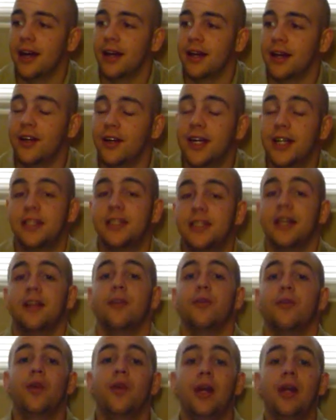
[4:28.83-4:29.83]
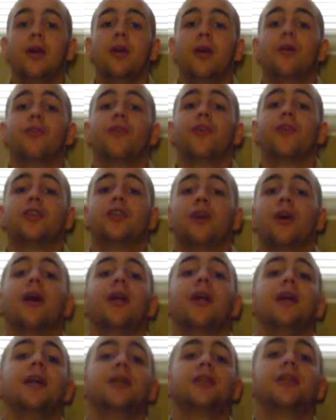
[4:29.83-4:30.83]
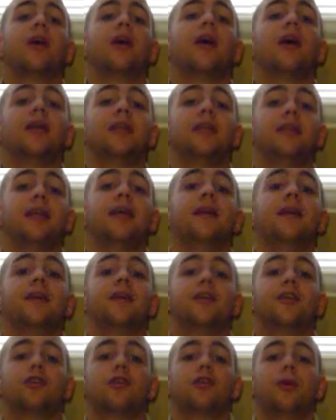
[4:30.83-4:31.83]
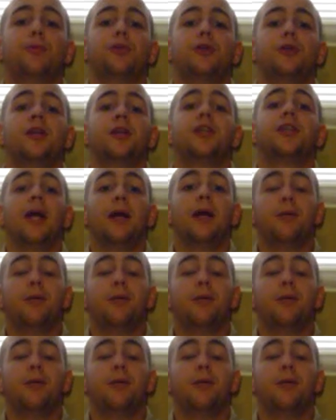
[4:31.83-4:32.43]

And like I said, the video for the Chinese guy is in the description.